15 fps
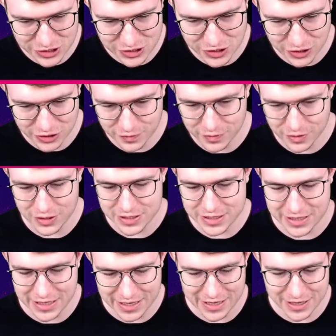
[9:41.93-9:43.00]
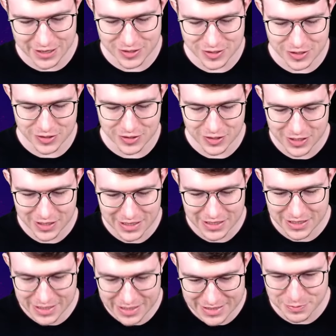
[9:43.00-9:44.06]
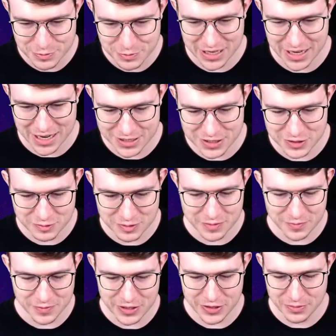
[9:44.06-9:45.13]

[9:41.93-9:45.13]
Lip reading: So, and of course, it kind of also, it's pretty hard to do in a video.